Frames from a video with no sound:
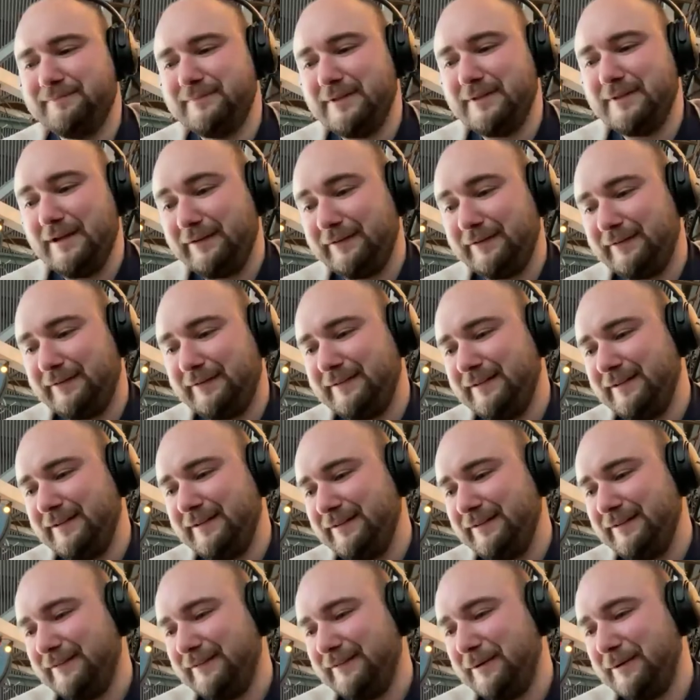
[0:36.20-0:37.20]
Yes, yes,
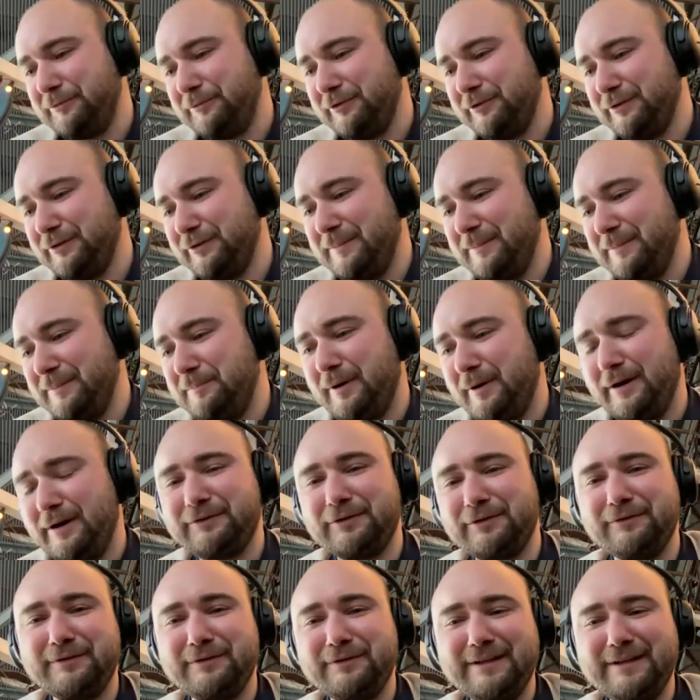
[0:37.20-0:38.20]
yes absolutely.
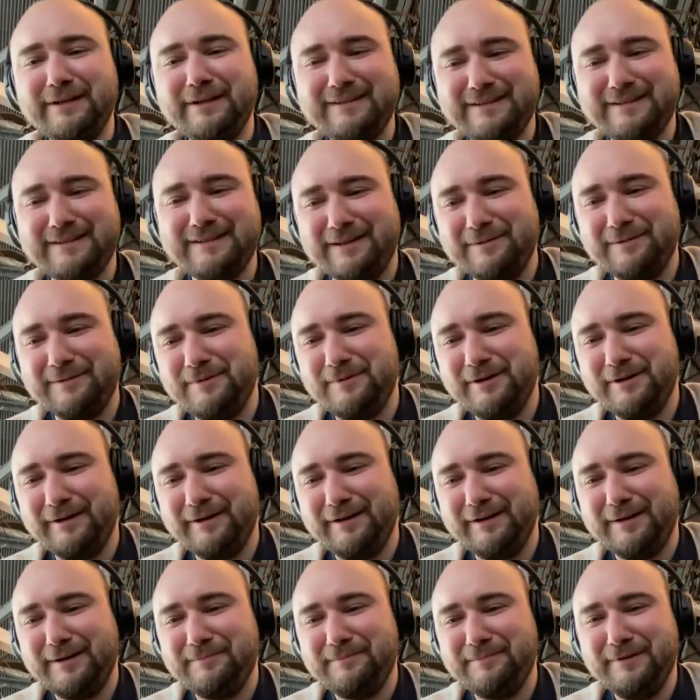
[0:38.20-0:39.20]
Part of it. I'm,
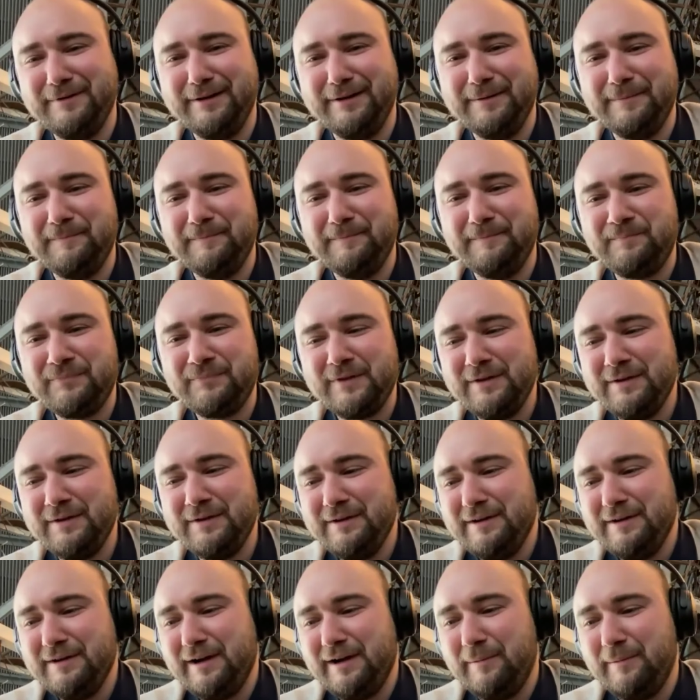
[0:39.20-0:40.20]
uh, I'm uh,
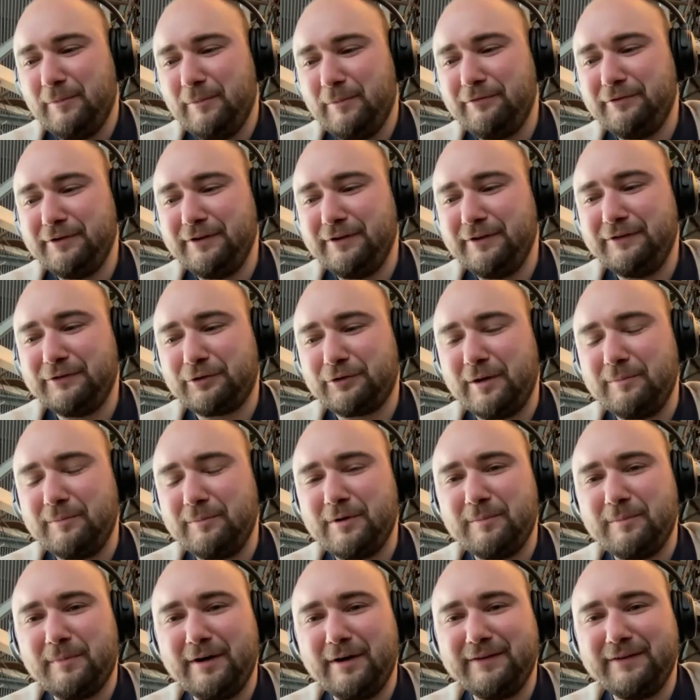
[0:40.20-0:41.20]
I'm often
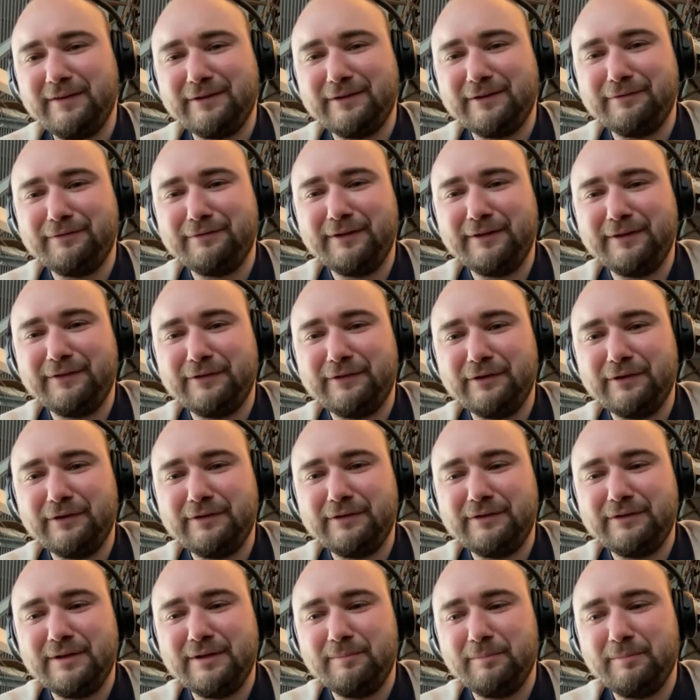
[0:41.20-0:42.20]
describing myself as the
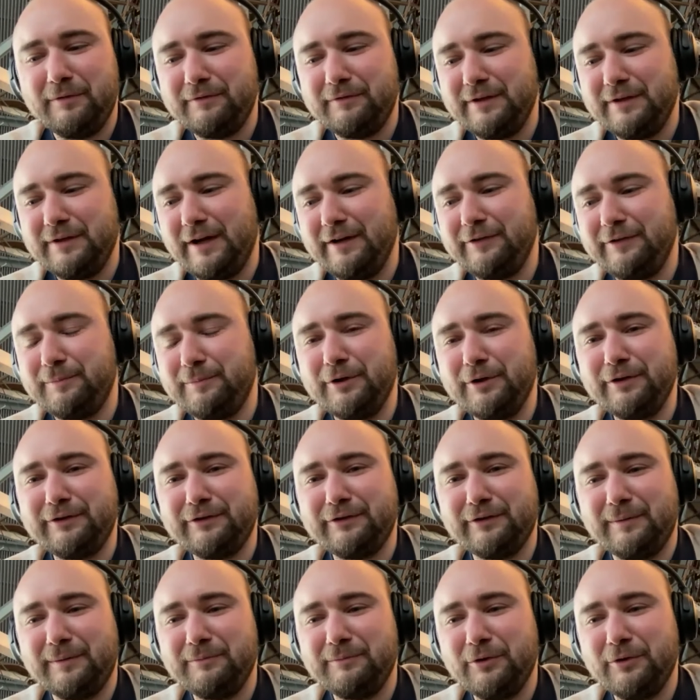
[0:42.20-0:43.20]
tip of the iceberg.
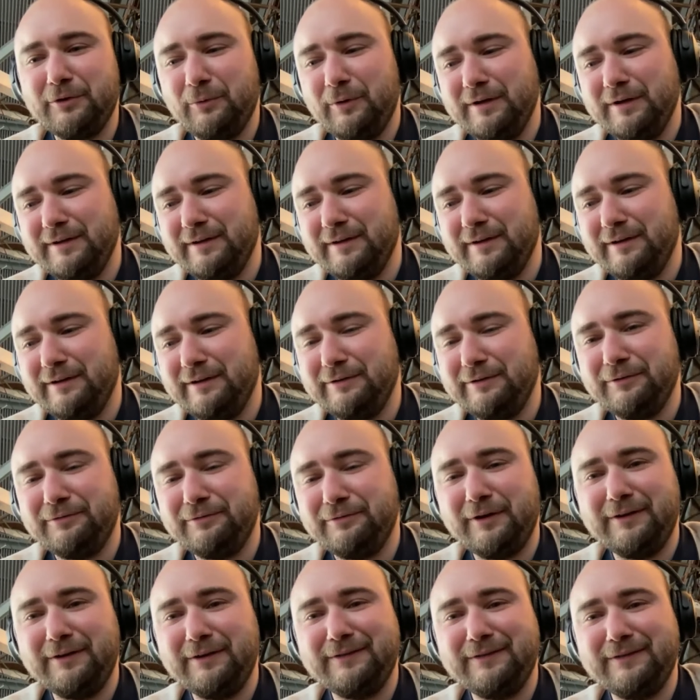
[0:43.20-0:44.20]
So I'm the one, uh, the
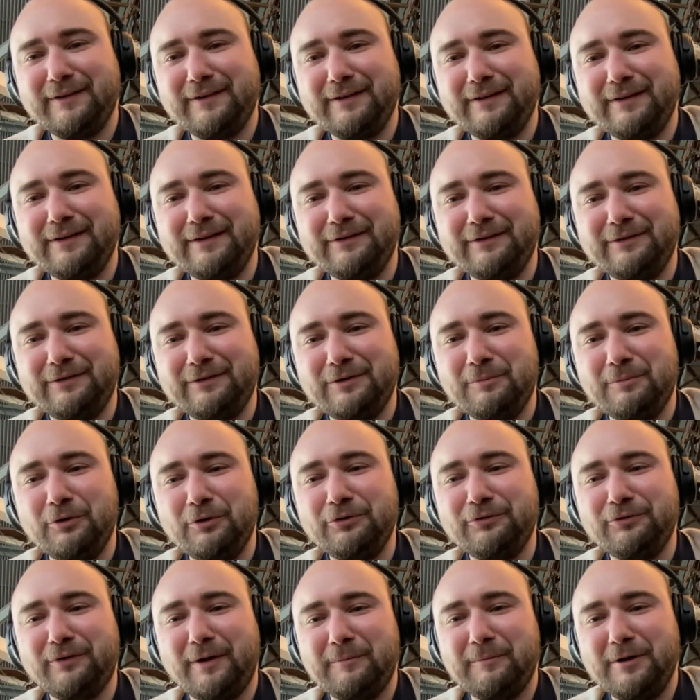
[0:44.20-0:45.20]
face that is the
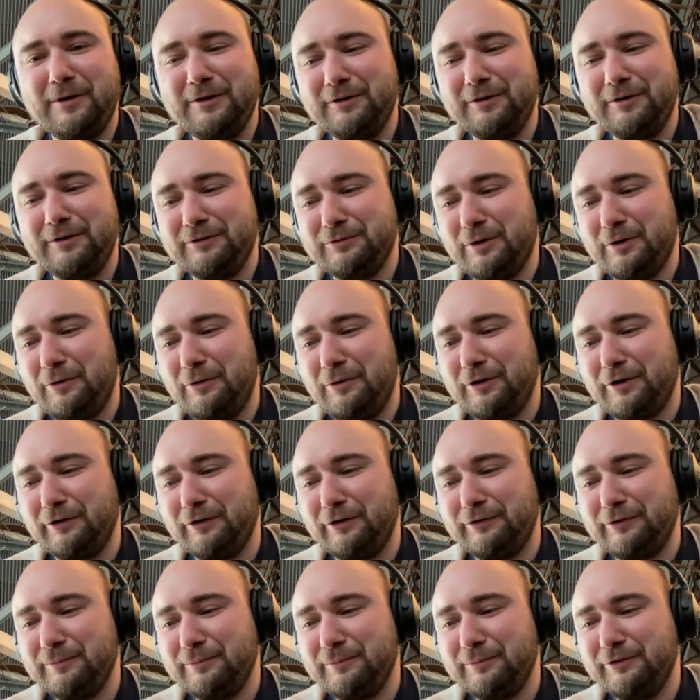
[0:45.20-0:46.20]
most familiar to our
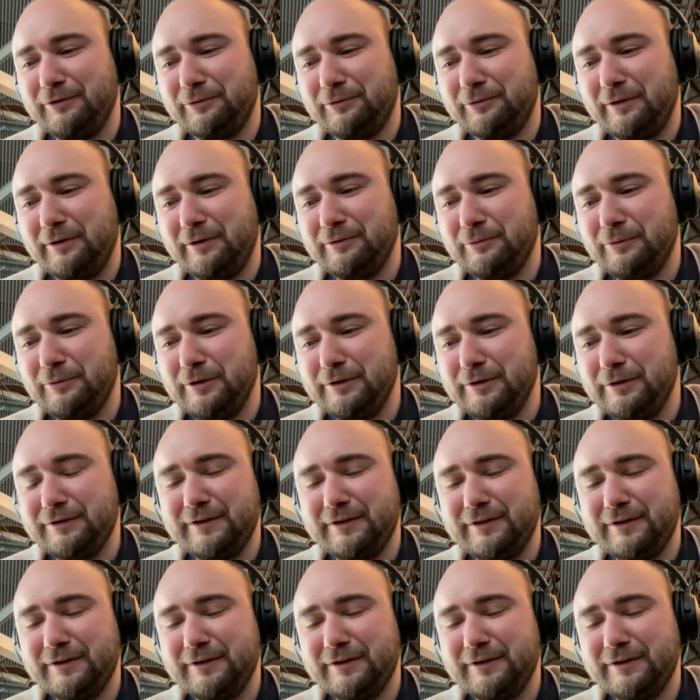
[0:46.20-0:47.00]
customers around the world.